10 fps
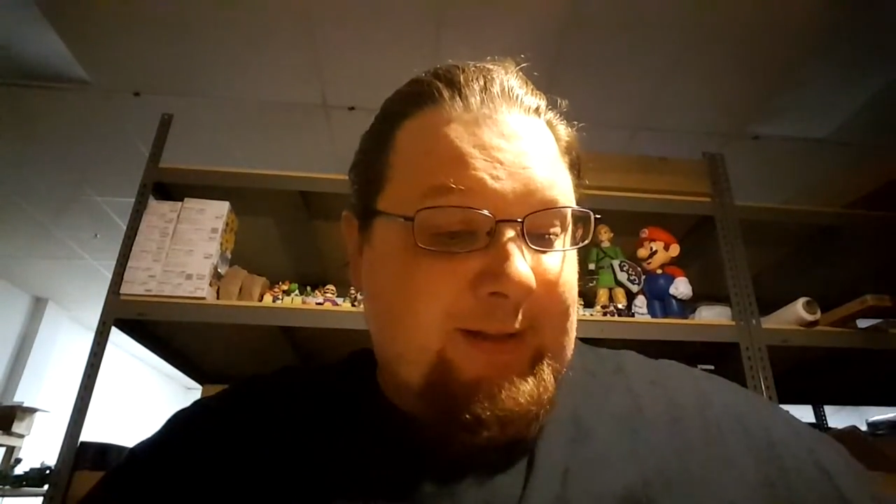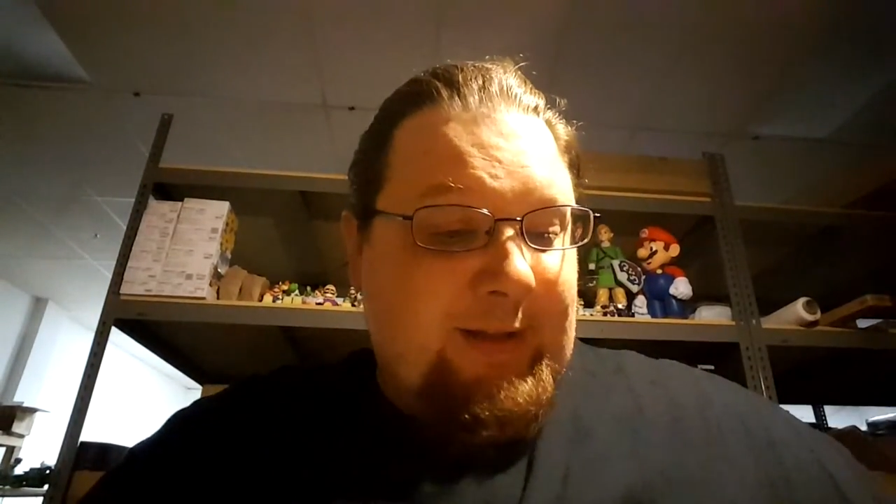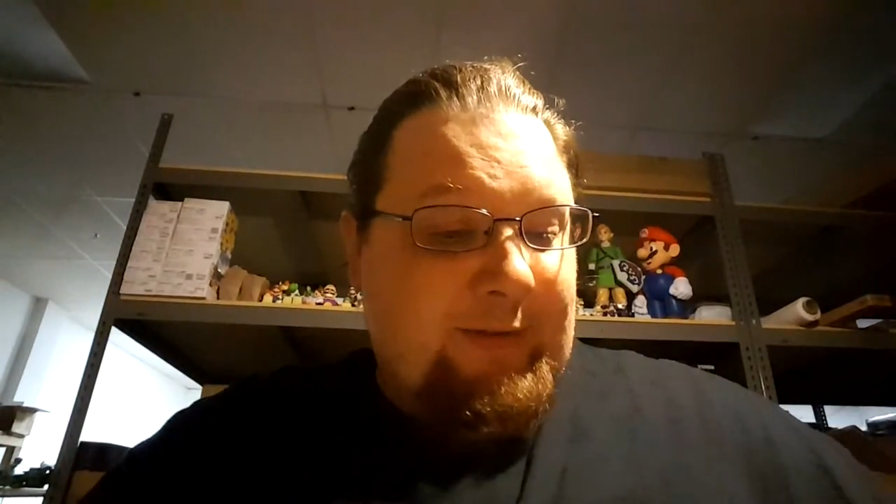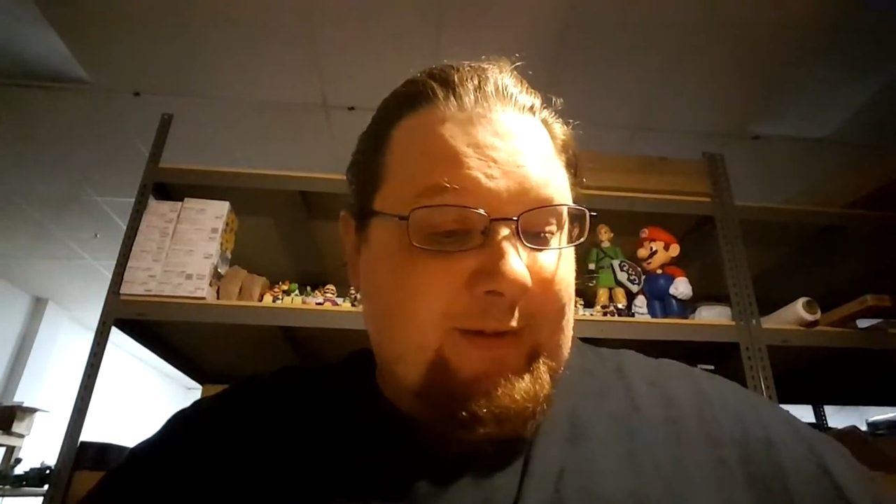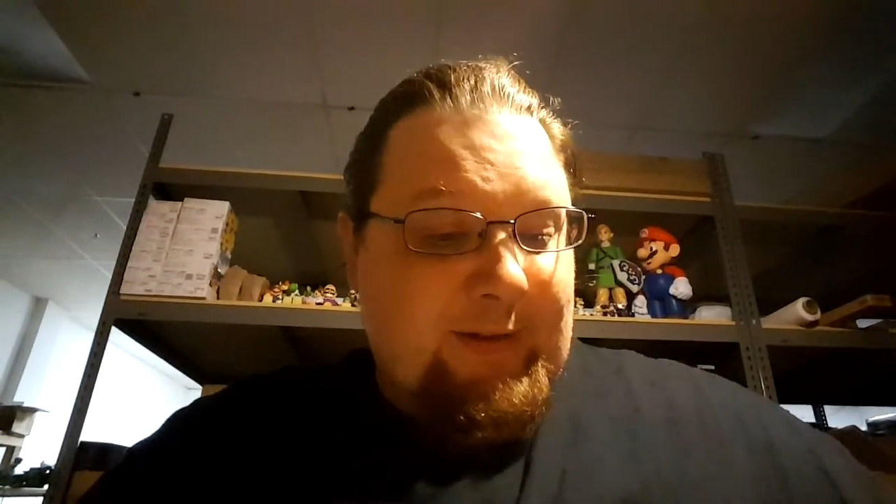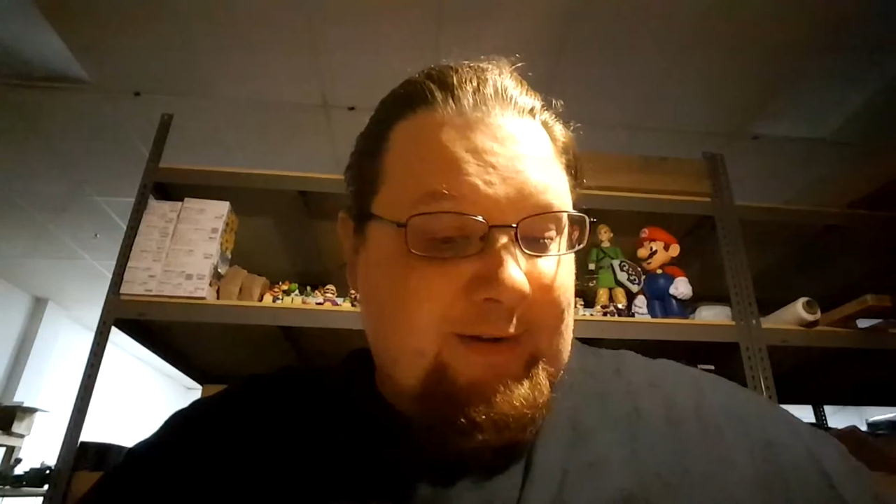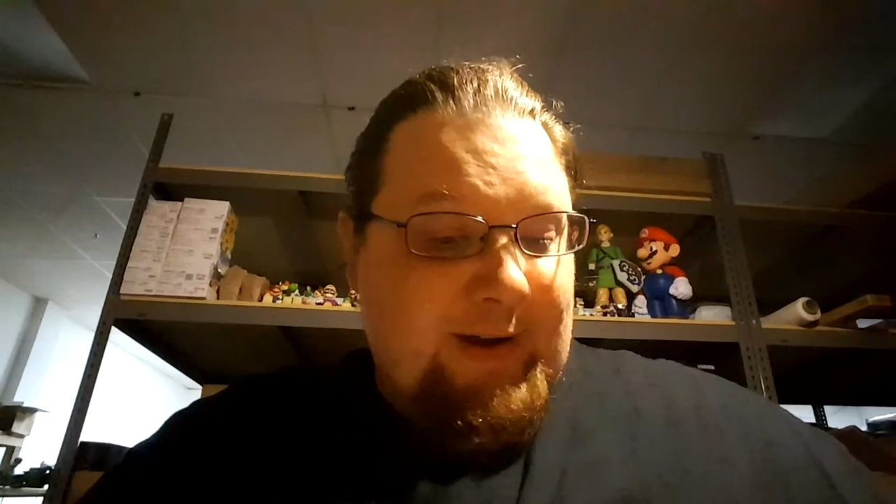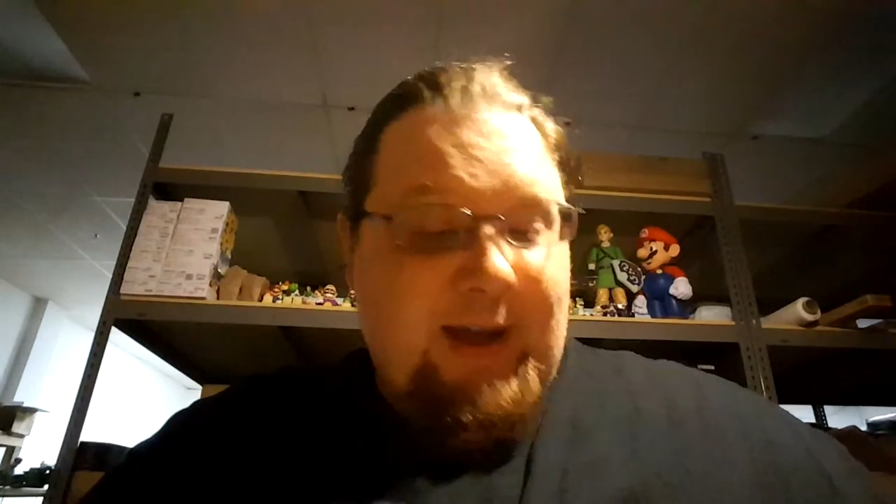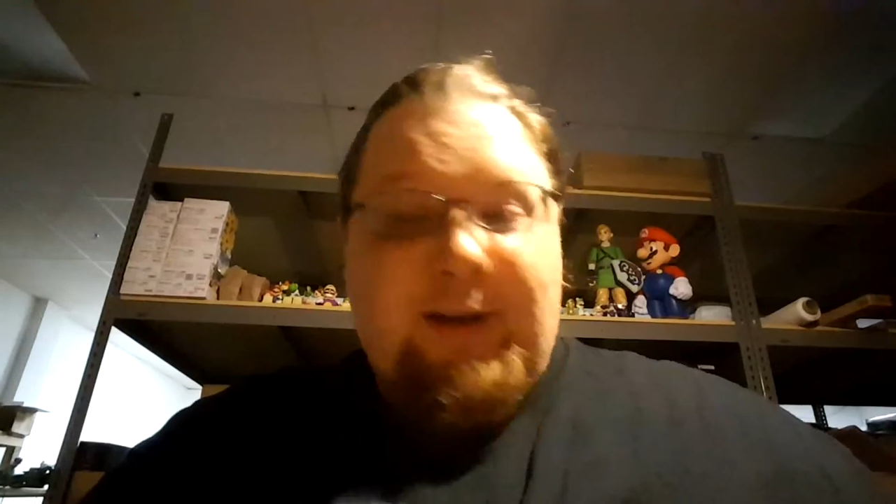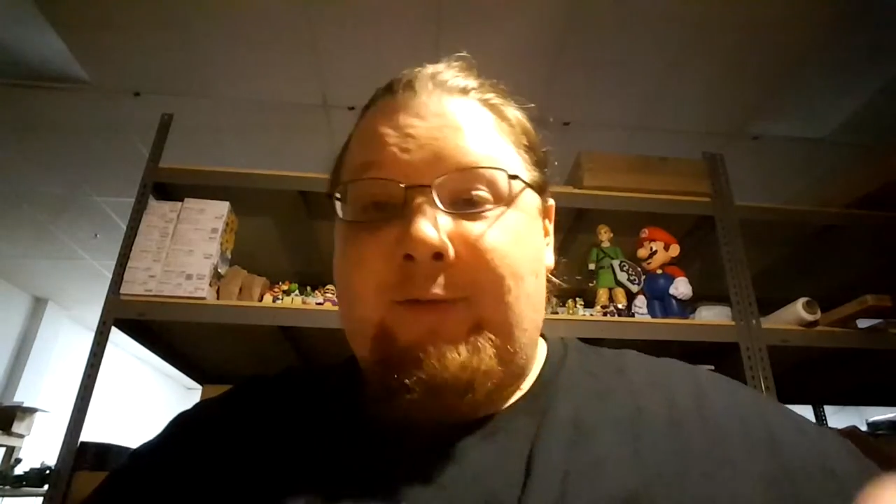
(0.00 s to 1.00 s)
these the other
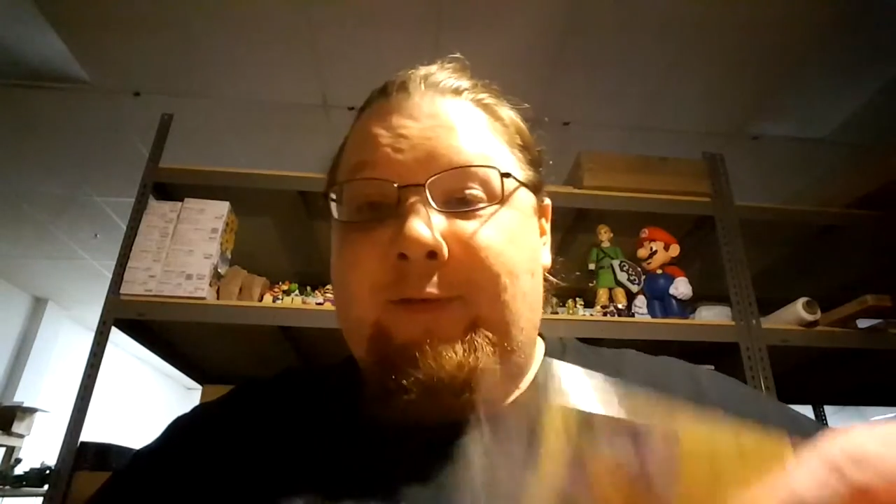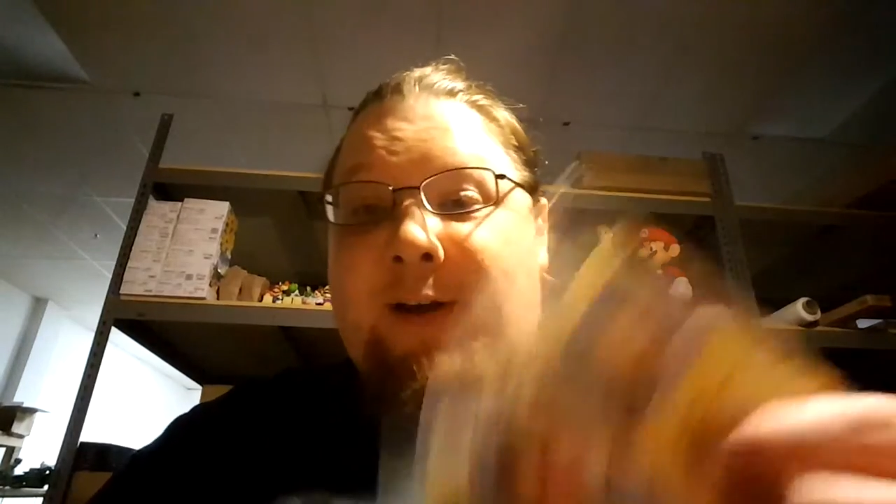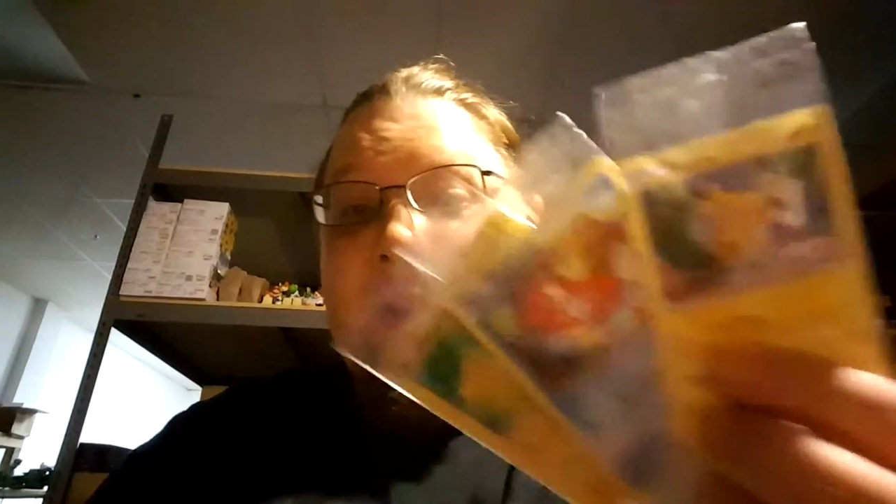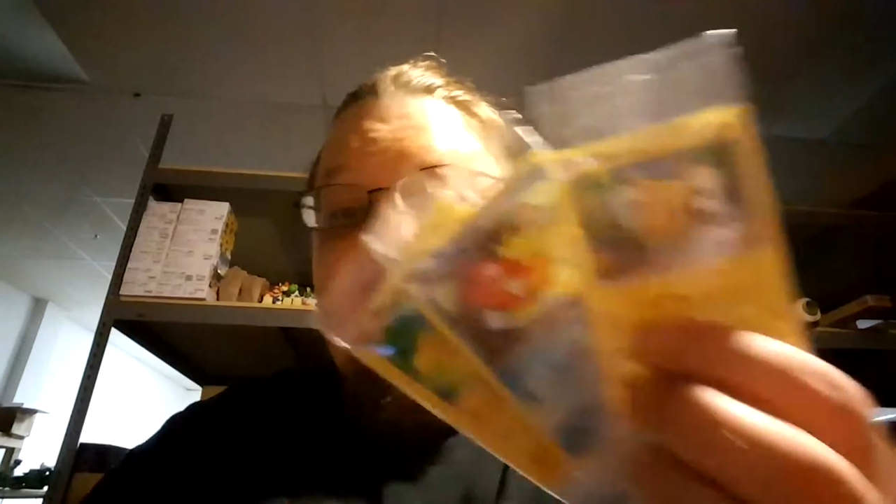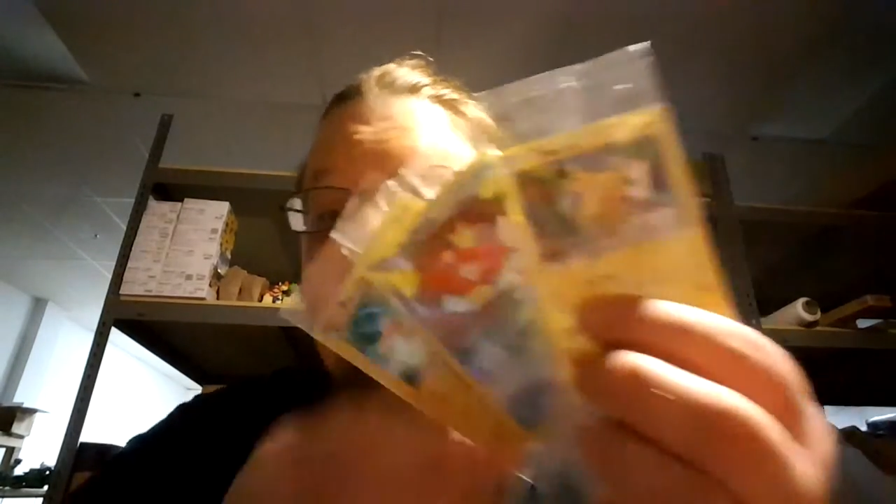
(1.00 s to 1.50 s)
day. I did find the